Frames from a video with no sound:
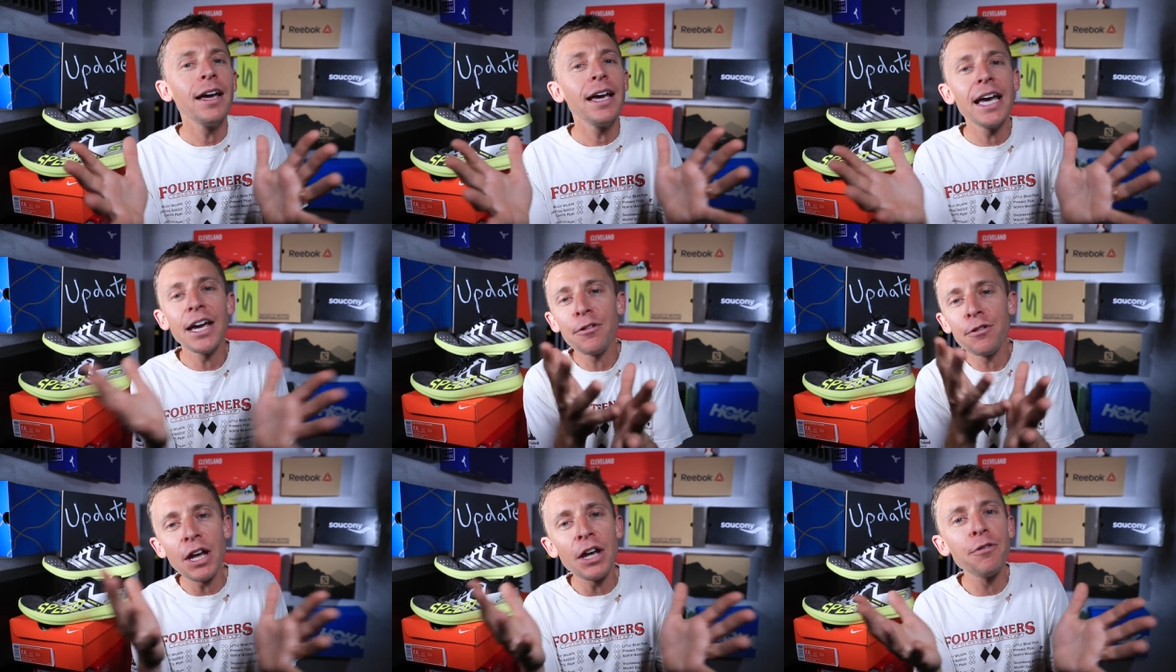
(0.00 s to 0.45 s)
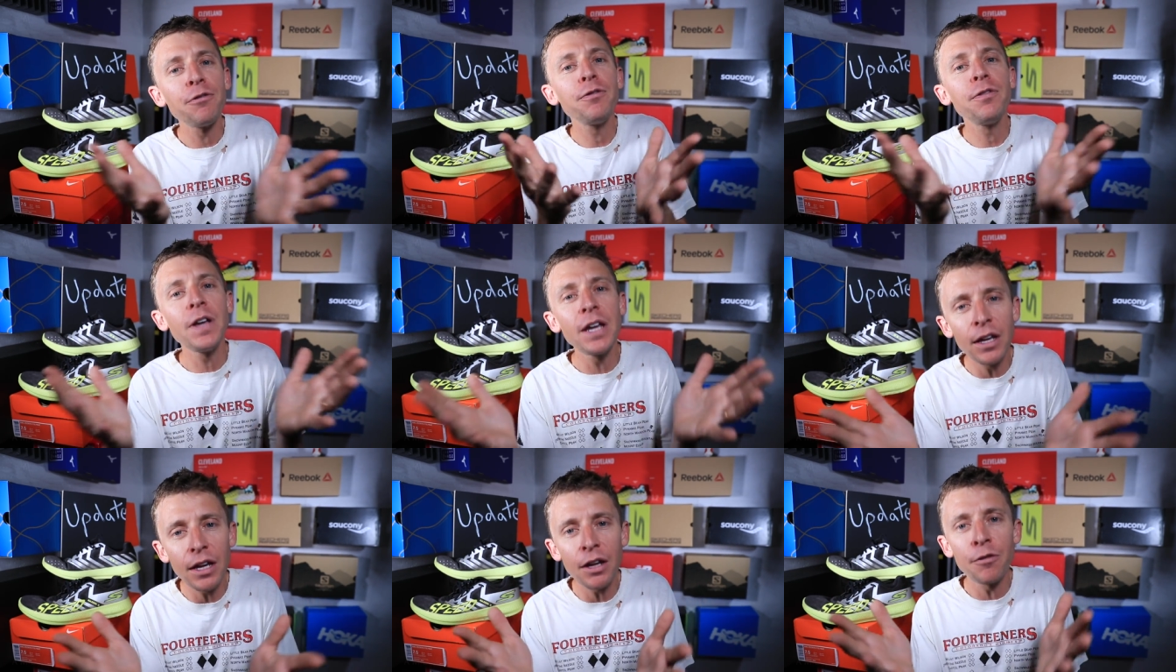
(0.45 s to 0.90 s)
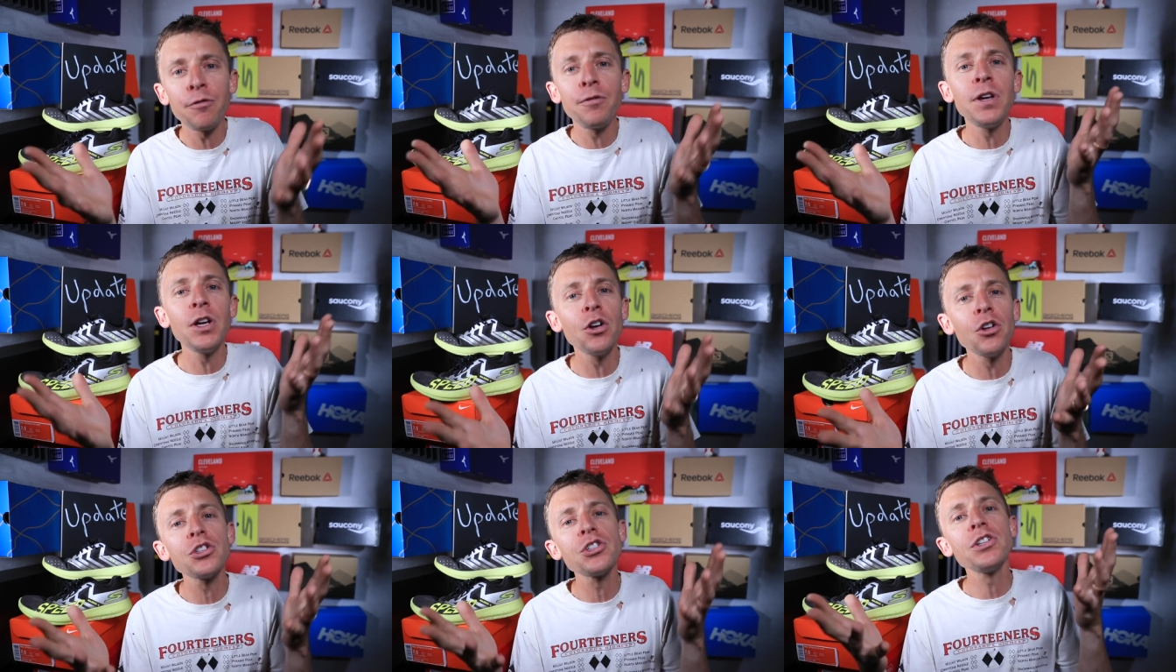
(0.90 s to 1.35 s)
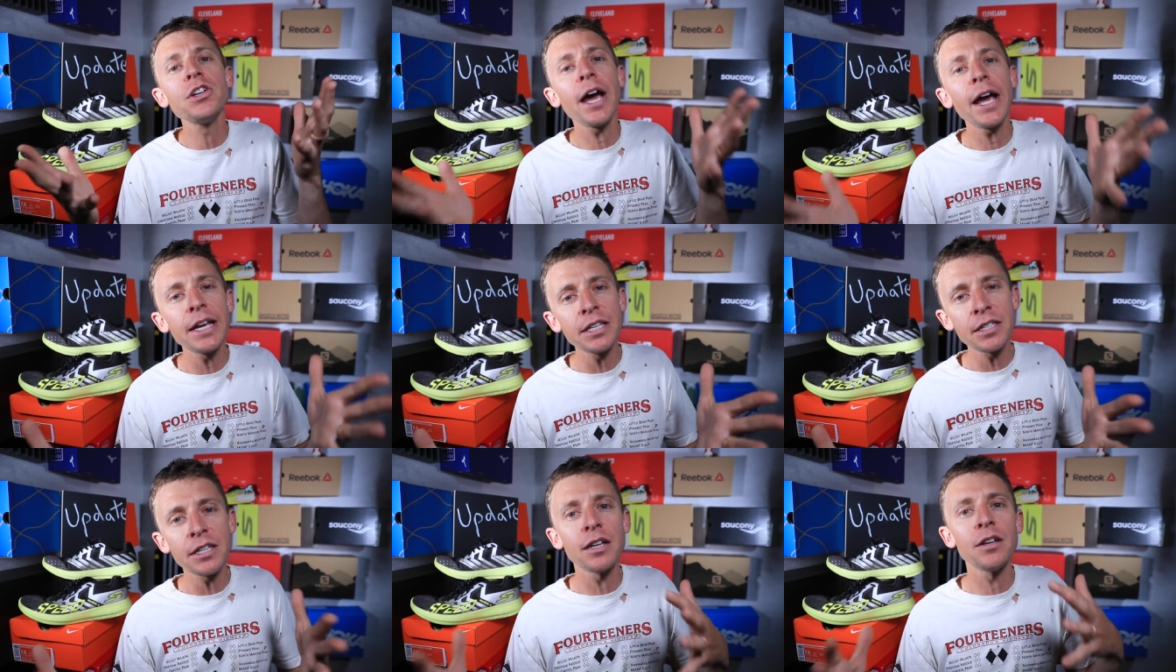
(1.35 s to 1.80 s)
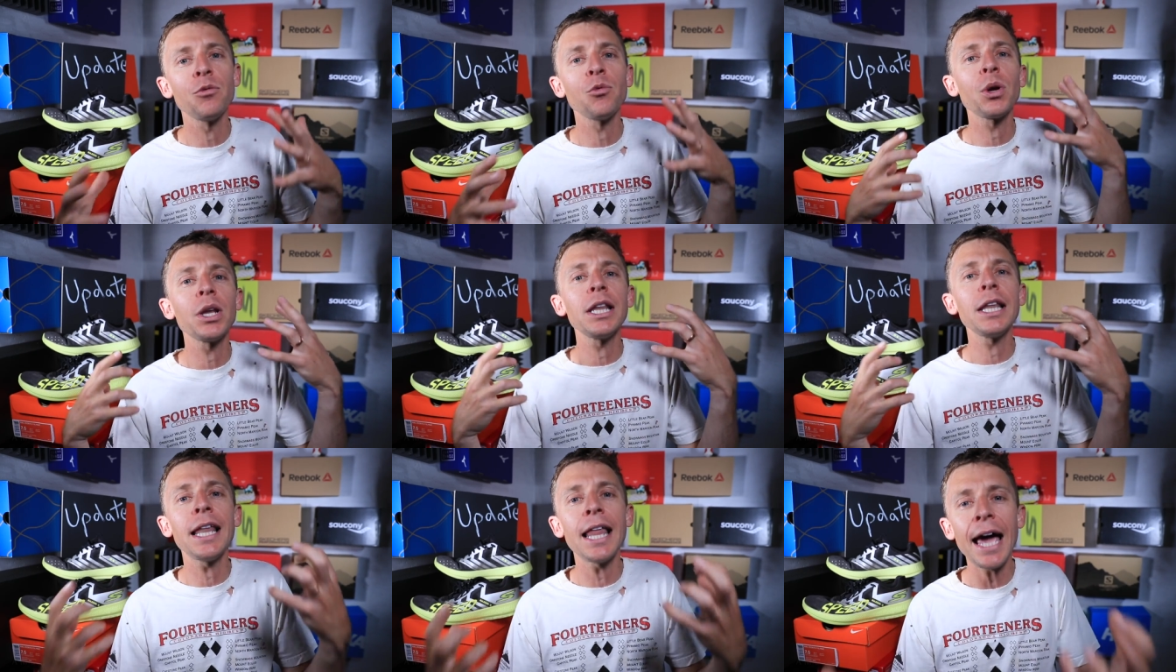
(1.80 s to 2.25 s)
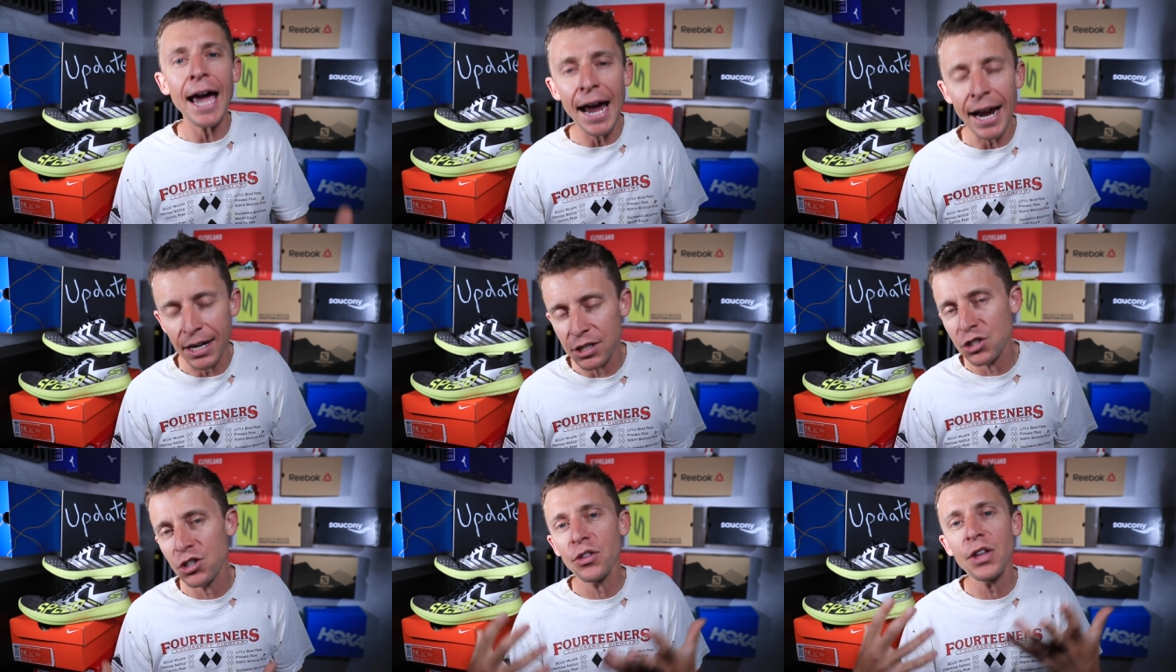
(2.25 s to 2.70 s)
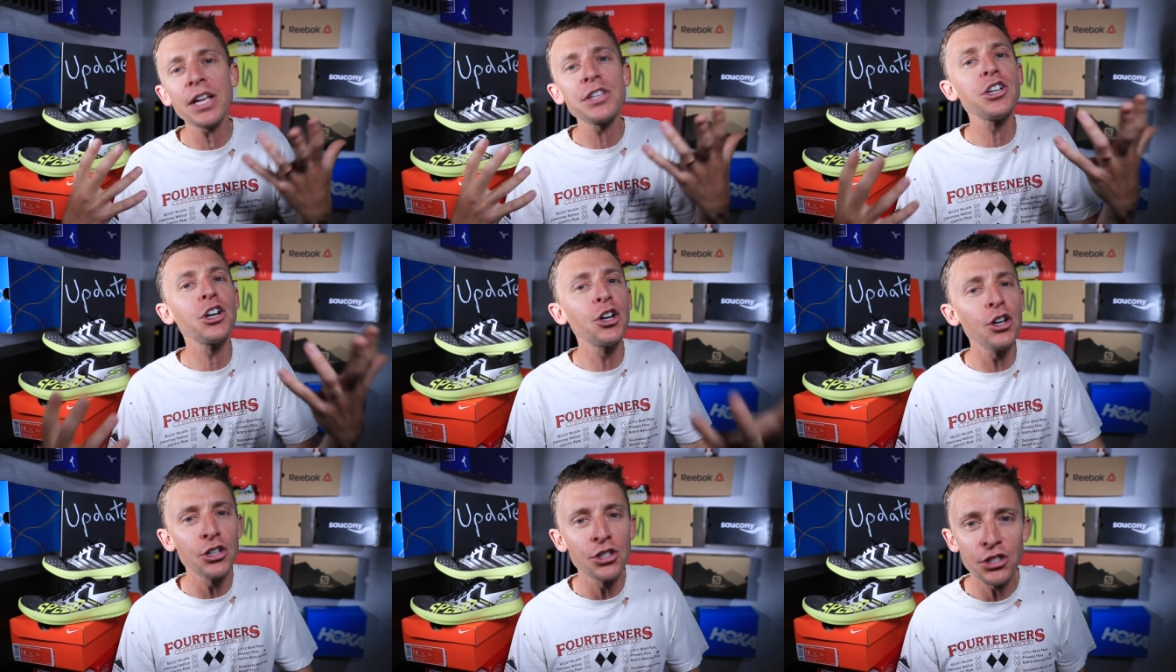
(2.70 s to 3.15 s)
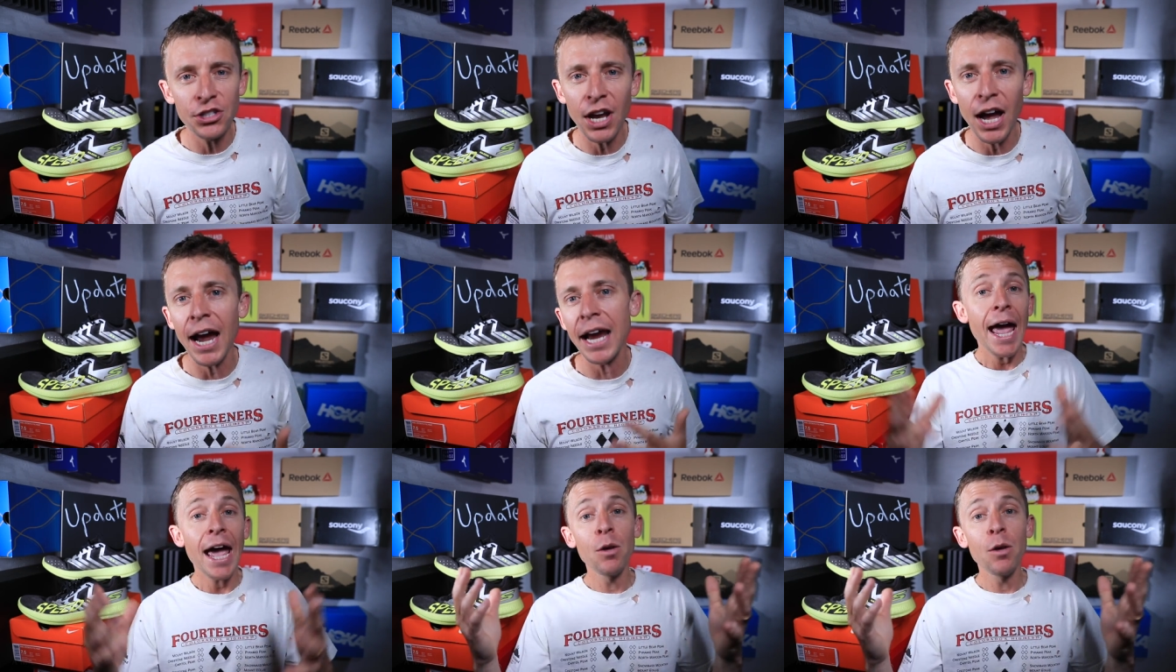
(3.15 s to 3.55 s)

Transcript: it it, fe it feels nice and relaxed, so that's a good sign.